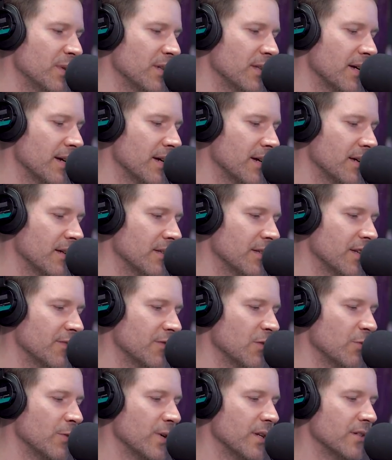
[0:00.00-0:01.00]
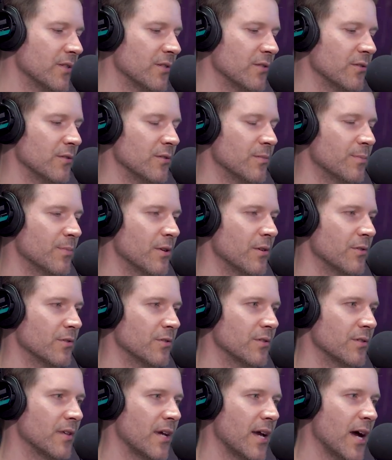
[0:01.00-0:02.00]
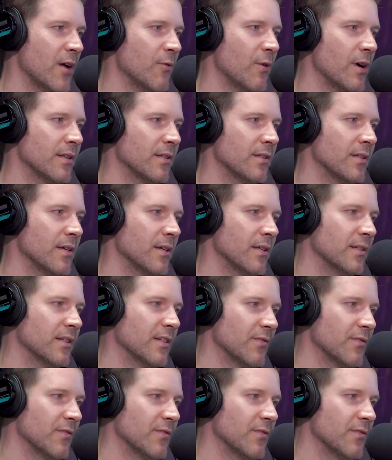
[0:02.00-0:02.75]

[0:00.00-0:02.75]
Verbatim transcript: but like different ways to approach how I think,